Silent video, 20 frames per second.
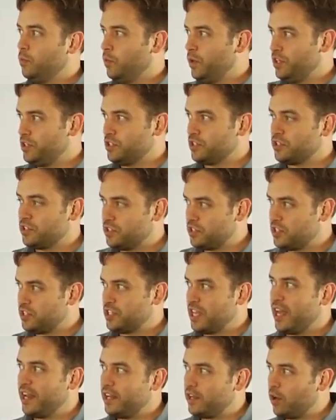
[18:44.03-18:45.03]
we just
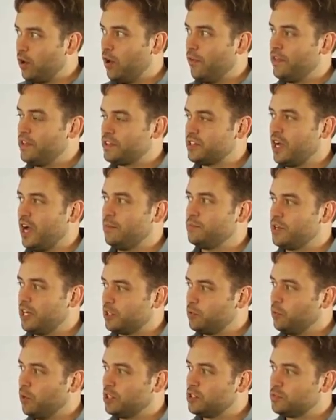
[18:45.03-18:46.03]
set it on this
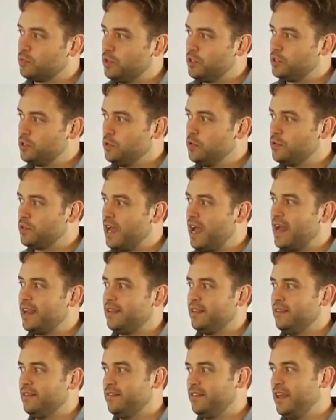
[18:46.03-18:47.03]
object. Once we do
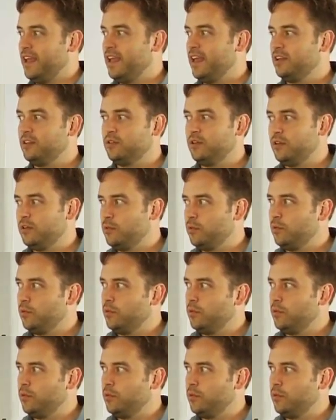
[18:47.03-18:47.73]
that, then